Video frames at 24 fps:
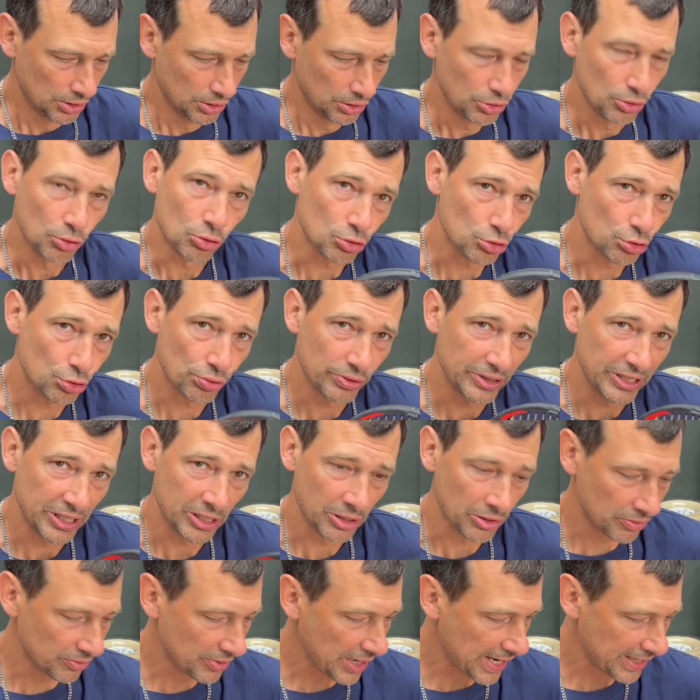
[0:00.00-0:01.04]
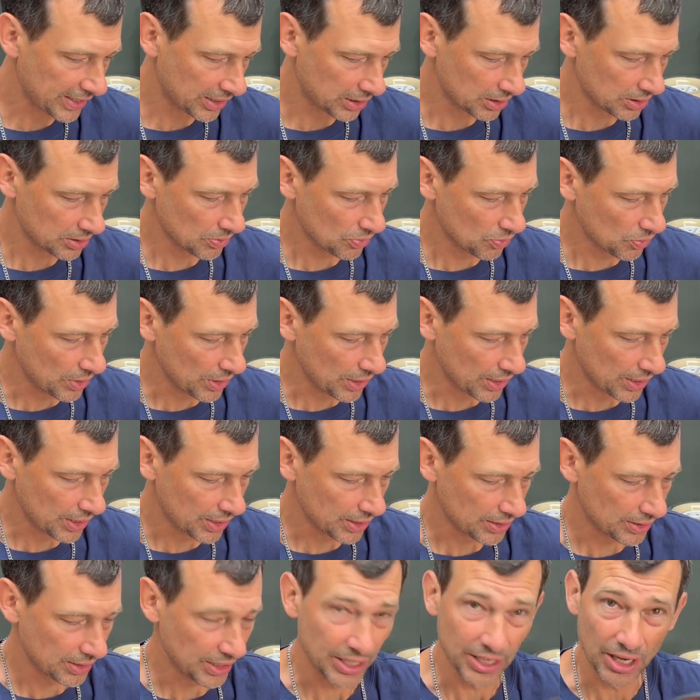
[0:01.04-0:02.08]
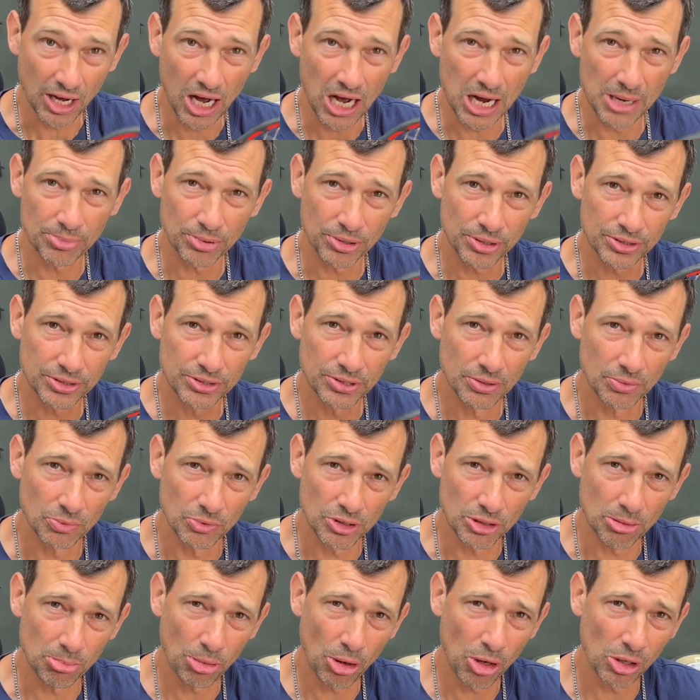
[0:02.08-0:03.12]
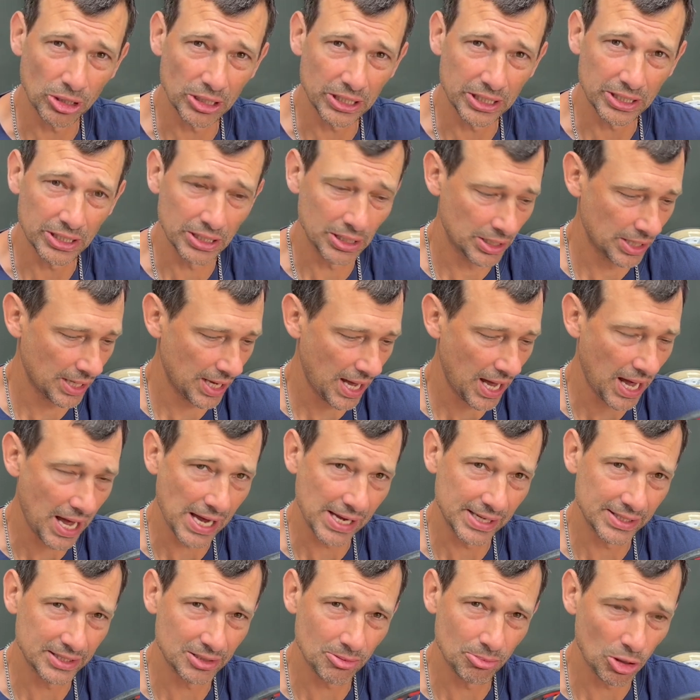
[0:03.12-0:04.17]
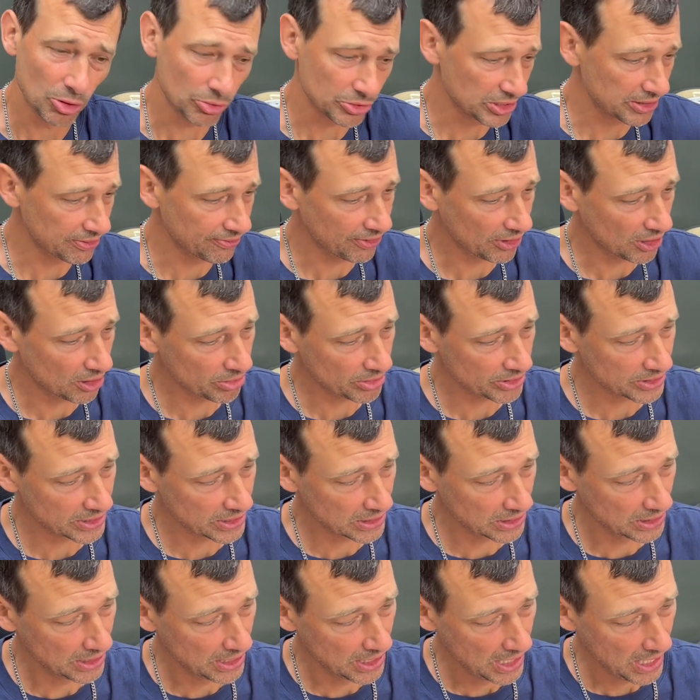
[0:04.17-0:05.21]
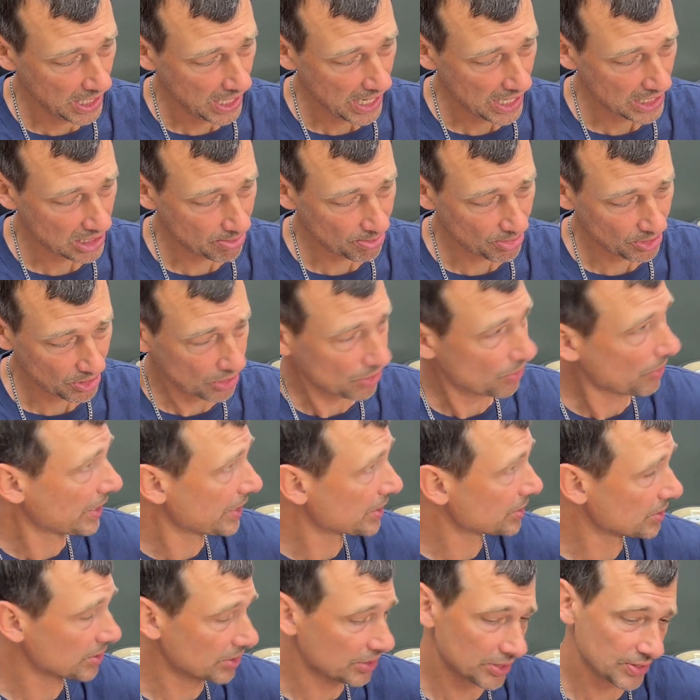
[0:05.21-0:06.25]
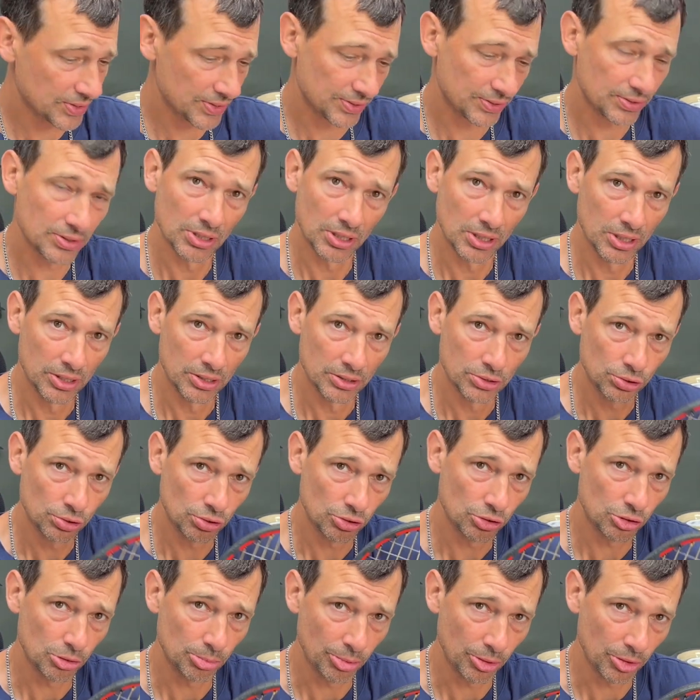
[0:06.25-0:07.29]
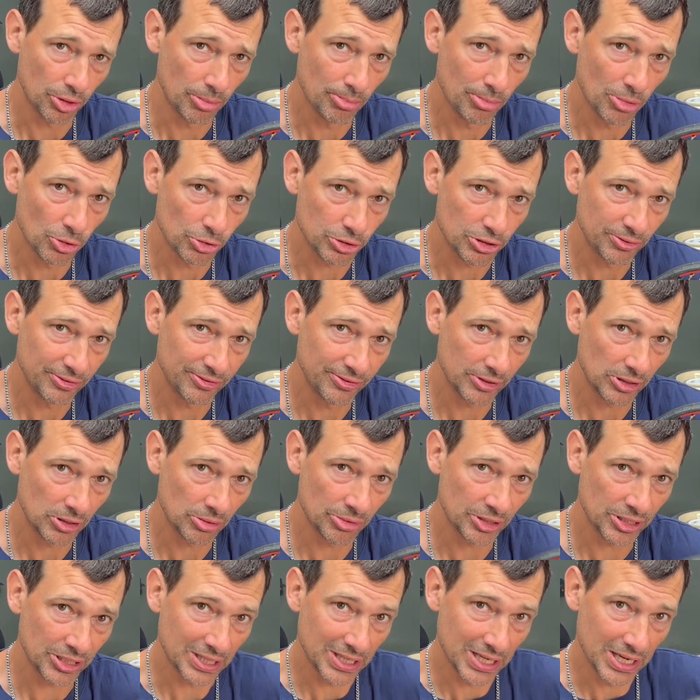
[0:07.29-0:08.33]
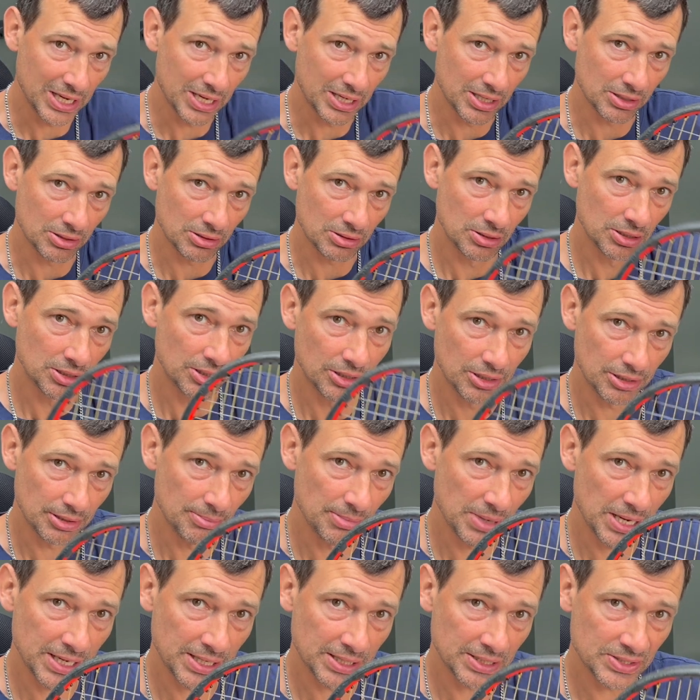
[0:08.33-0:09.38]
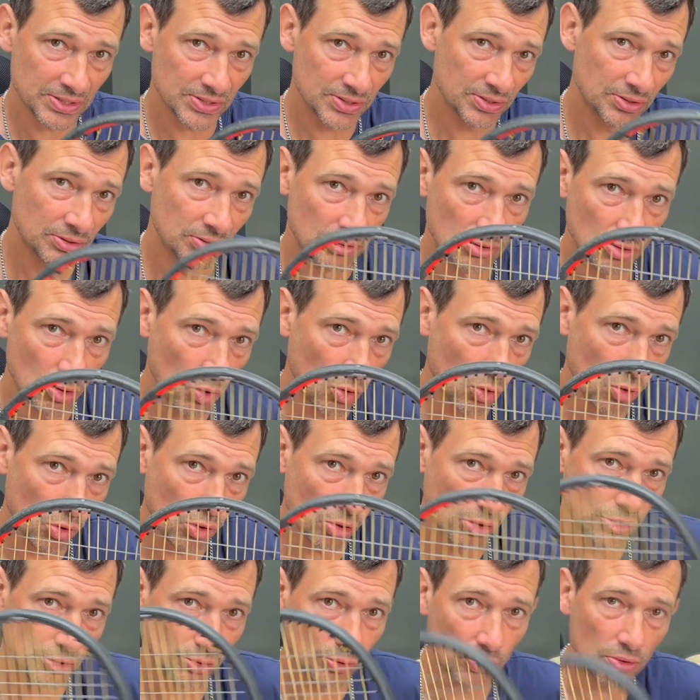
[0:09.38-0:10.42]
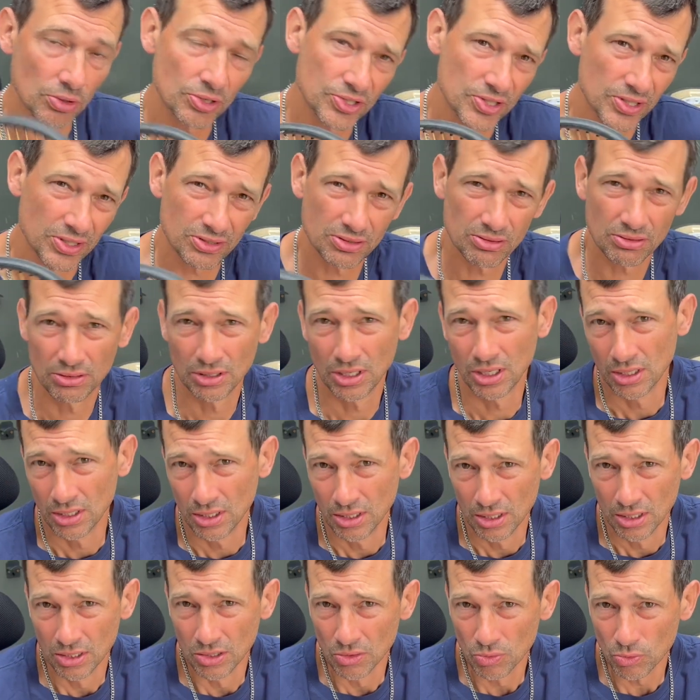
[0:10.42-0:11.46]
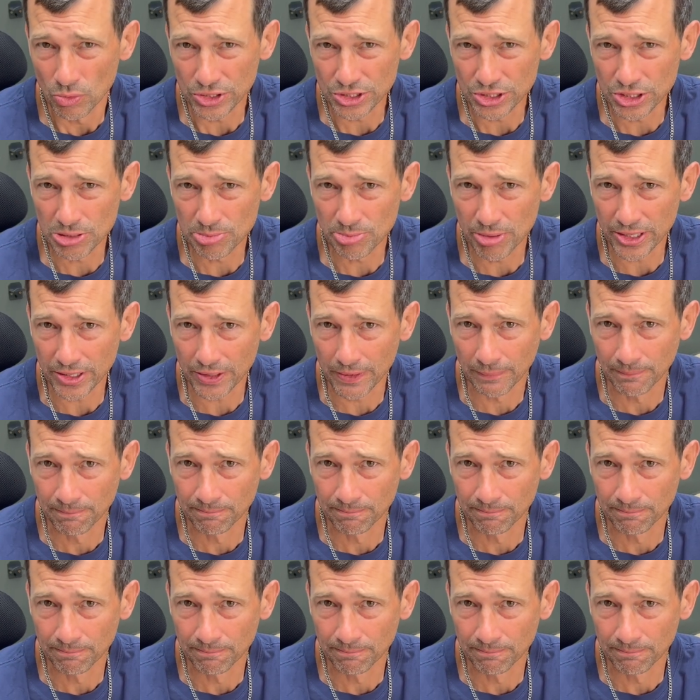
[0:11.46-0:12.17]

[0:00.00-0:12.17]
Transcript: You're stringing a racket in a hybrid with a poly and a multi-filament. And the big question is, should you put the multi-filament in the mains or the crosses? Which is better?